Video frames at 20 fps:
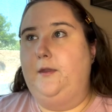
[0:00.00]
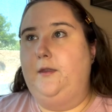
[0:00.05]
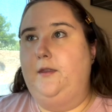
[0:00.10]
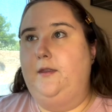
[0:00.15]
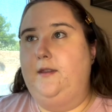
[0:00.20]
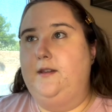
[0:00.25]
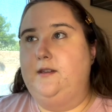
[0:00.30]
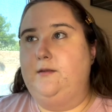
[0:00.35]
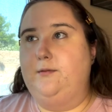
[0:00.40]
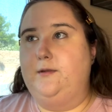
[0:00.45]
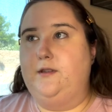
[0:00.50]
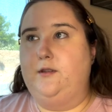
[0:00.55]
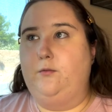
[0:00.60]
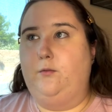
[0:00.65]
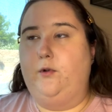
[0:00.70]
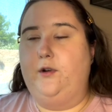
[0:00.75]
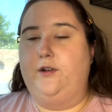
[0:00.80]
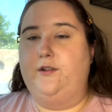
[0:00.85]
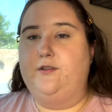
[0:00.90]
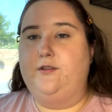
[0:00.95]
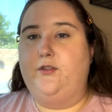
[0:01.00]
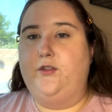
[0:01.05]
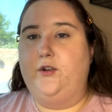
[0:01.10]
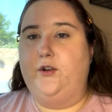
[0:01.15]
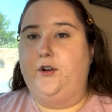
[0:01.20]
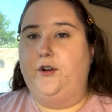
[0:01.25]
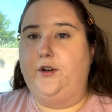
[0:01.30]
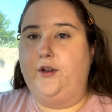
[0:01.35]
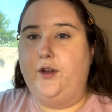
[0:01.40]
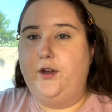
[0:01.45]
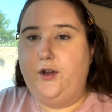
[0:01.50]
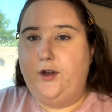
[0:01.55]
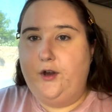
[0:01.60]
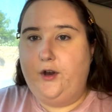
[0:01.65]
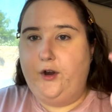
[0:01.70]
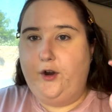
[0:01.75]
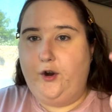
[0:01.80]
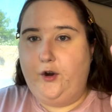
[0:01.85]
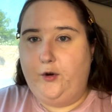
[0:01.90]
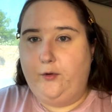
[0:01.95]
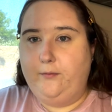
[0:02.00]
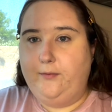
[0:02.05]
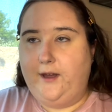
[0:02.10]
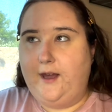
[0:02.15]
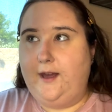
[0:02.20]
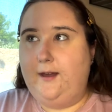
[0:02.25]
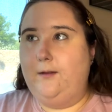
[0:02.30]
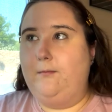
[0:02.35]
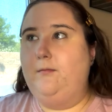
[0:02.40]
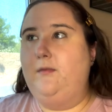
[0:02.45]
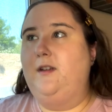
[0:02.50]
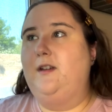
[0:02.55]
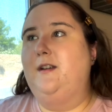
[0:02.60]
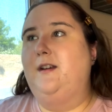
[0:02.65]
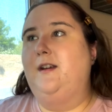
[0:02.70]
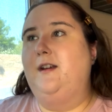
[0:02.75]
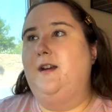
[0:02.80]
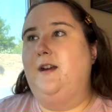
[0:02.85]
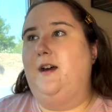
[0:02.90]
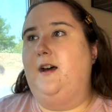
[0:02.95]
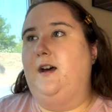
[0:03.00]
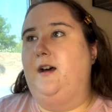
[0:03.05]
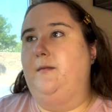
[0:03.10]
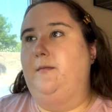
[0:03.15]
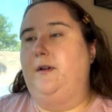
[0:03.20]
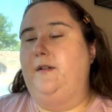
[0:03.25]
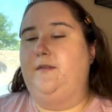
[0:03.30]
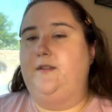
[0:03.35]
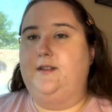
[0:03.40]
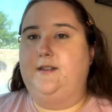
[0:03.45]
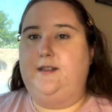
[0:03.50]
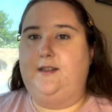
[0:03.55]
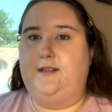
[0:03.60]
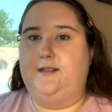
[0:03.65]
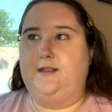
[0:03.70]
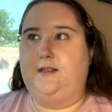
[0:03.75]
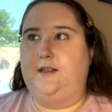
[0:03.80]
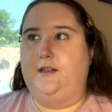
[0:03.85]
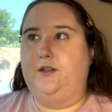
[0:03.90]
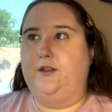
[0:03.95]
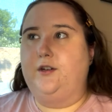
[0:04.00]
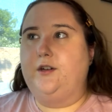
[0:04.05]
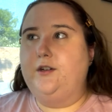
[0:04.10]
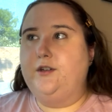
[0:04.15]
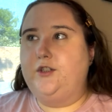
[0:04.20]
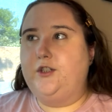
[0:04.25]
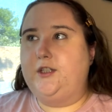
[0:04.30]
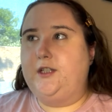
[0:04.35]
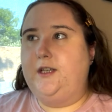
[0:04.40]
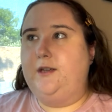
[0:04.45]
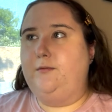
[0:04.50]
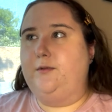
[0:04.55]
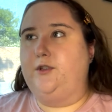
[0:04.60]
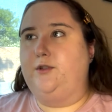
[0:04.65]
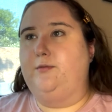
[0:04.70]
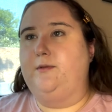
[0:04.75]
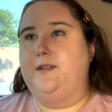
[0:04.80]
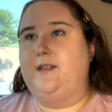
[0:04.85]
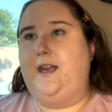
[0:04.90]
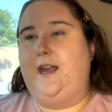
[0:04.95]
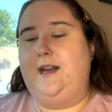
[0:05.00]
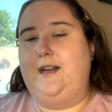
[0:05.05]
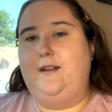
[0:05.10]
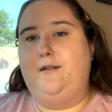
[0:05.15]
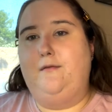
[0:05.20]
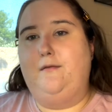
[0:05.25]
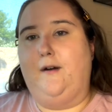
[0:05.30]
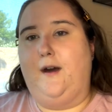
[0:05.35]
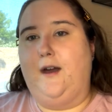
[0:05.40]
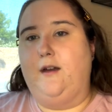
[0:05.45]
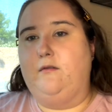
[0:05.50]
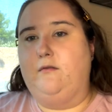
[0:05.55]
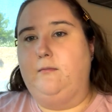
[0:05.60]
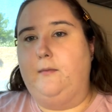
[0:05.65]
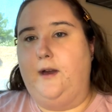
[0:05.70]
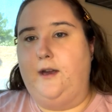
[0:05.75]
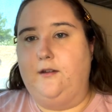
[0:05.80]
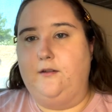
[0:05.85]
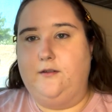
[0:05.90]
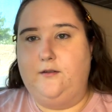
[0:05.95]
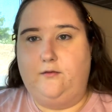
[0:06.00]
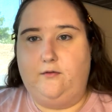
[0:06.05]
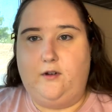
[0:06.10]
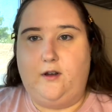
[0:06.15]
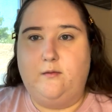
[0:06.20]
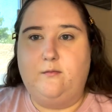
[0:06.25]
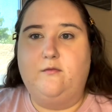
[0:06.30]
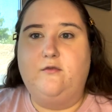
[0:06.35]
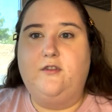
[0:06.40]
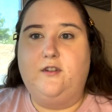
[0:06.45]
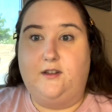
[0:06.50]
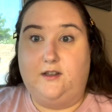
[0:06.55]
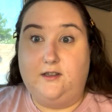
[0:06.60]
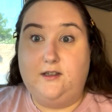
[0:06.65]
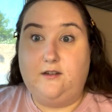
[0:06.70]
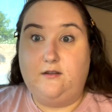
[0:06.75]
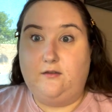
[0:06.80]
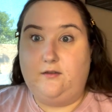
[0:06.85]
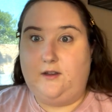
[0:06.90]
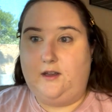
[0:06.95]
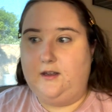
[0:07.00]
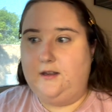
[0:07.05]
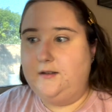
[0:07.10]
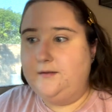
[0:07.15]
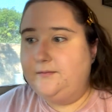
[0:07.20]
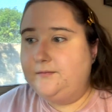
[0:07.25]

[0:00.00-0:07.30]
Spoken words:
This was the Warriors' third home game of the season in Hershey, which was 85 miles from Philadelphia.